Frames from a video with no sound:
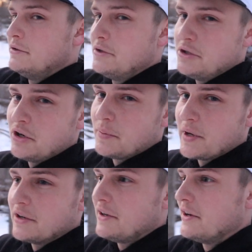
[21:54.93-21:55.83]
shooting
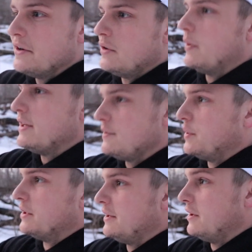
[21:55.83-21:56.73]
bigger deer and raising
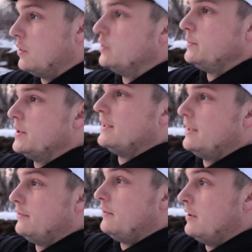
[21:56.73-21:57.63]
bigger deer and holding bigger
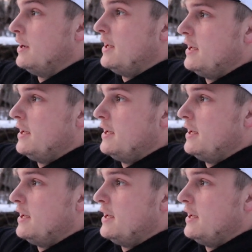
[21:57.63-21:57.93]
deer for